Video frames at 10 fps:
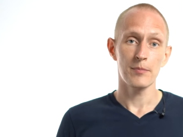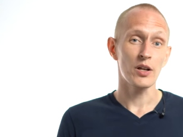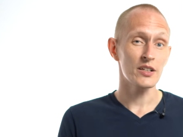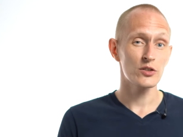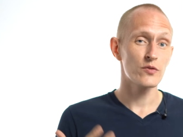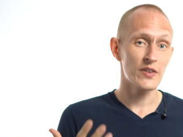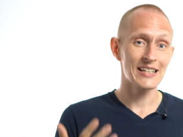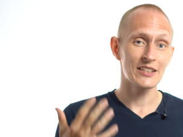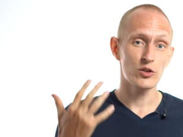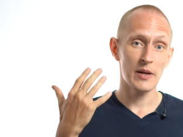Plus, you'll
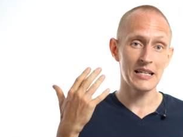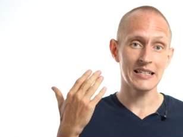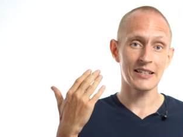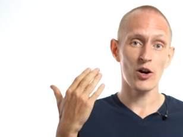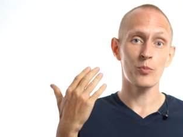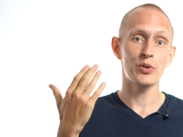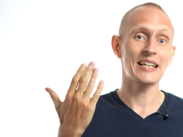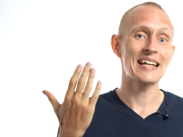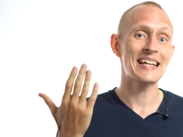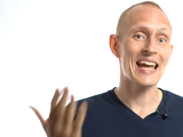find that you're basically
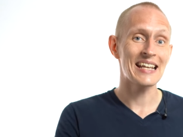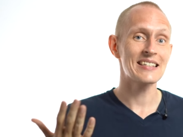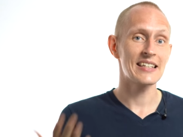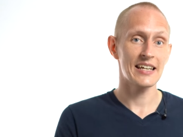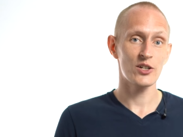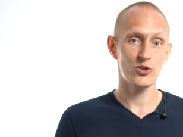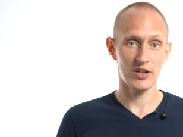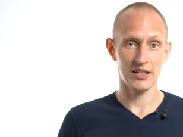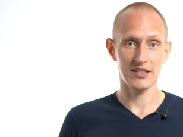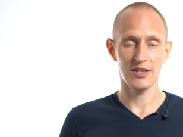operating against the
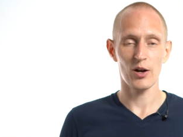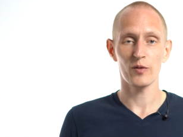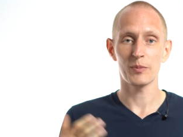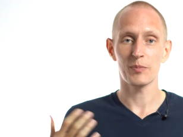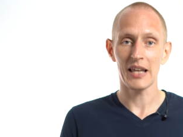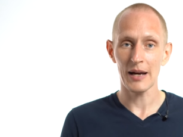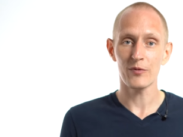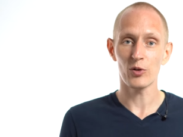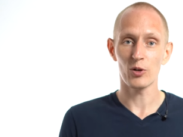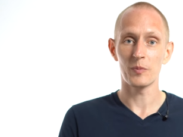interests of the
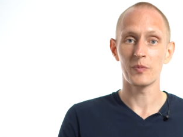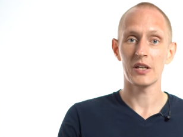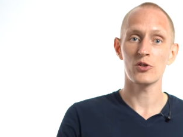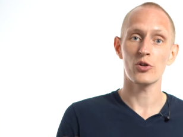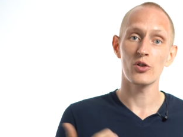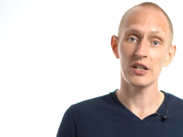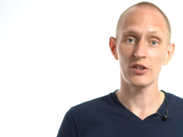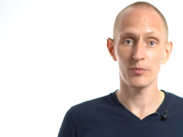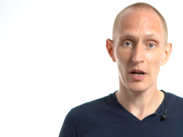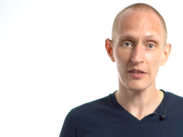platform that you're earning
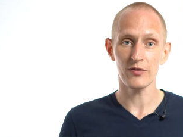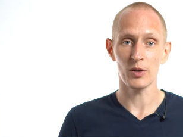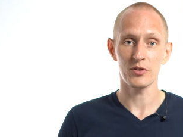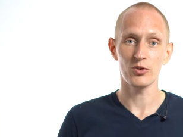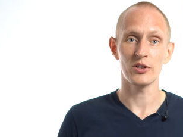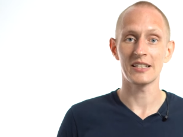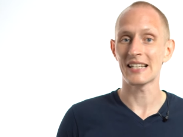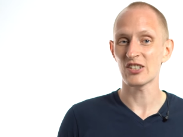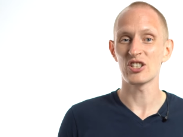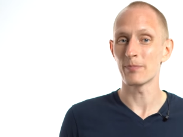your money from. So you're
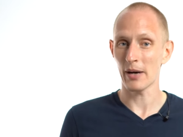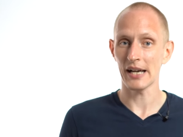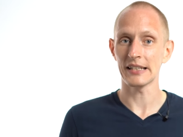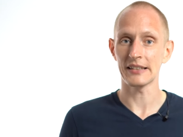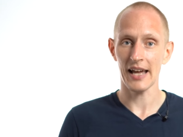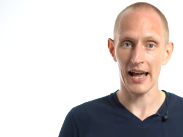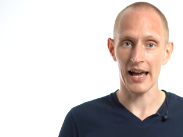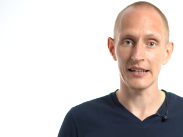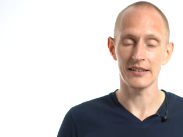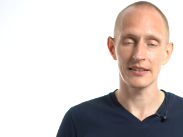essentially biting the
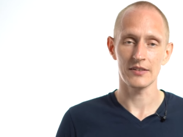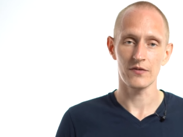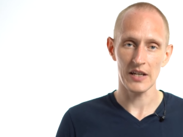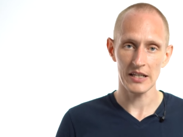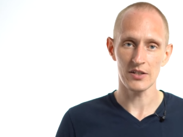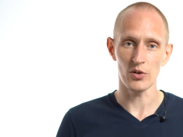hand that feeds